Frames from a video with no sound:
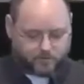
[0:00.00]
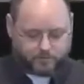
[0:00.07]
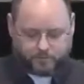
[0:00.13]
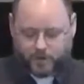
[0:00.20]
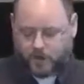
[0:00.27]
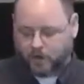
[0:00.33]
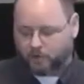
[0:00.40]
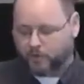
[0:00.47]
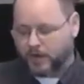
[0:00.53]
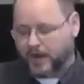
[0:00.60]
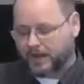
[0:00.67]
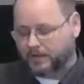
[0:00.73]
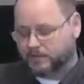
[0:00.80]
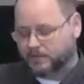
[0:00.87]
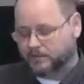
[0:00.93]
Paul
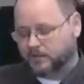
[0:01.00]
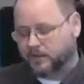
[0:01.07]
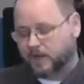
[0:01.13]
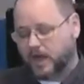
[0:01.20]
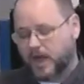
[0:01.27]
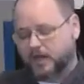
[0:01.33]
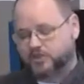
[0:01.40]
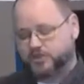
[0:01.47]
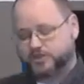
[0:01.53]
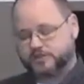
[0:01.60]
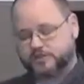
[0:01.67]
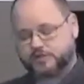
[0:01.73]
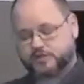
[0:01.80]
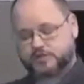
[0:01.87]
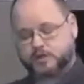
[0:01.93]
writing to the
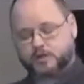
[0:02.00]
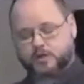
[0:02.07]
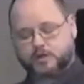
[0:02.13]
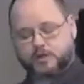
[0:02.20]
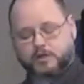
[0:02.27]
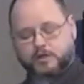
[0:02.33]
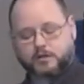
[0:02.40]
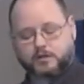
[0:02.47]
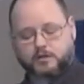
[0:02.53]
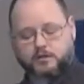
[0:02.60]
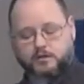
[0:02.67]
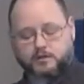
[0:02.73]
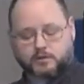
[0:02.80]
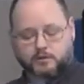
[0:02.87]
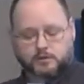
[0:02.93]
Colossians
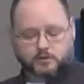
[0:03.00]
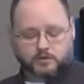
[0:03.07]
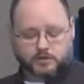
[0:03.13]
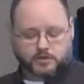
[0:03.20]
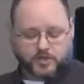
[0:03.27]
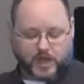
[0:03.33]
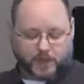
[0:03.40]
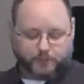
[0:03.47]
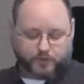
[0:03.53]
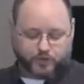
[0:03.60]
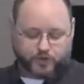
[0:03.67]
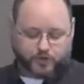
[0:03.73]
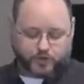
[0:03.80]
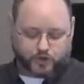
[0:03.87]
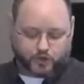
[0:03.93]

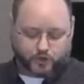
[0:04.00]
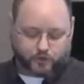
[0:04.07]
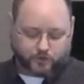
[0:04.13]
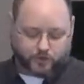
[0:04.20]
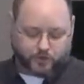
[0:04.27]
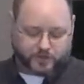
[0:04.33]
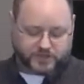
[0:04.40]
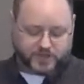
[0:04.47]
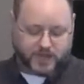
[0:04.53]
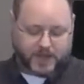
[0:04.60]
chapter 2, verse